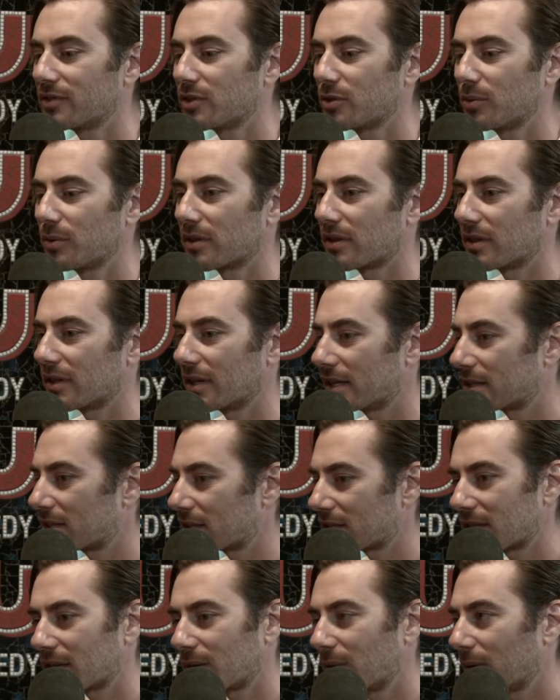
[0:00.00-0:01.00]
you with it's
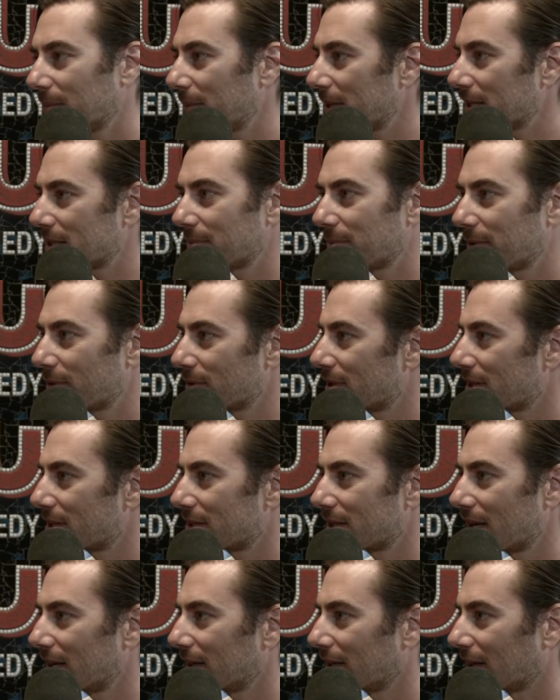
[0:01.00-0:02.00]
just like, what am I supposed to
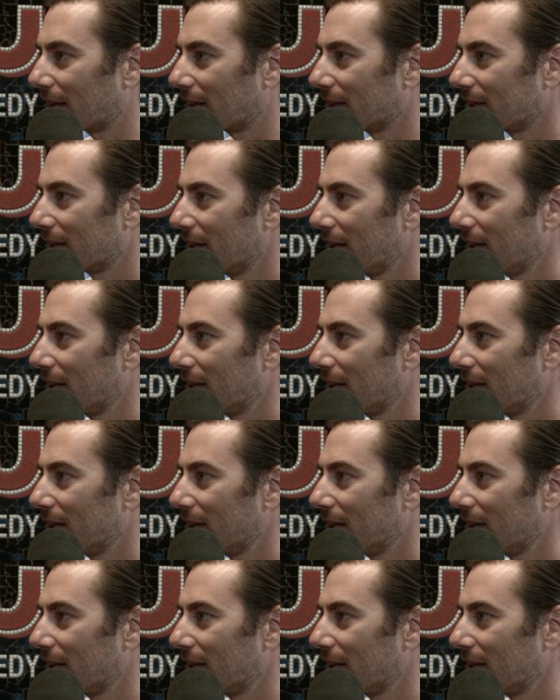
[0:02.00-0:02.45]
say to that?